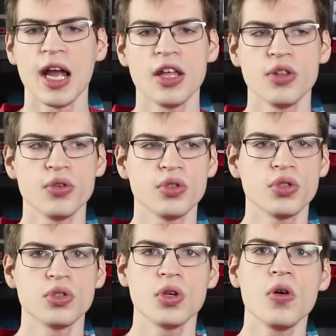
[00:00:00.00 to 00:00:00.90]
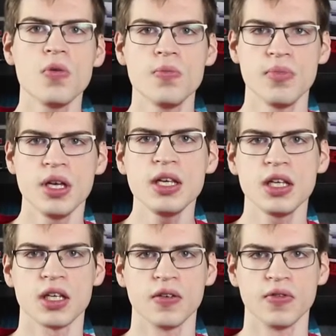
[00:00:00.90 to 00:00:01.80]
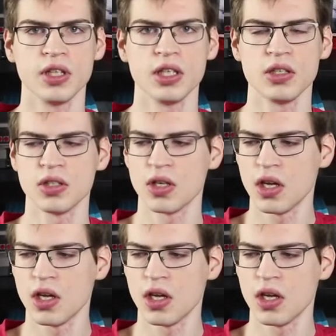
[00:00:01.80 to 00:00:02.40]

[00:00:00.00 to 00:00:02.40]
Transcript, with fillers: and there's so many of these.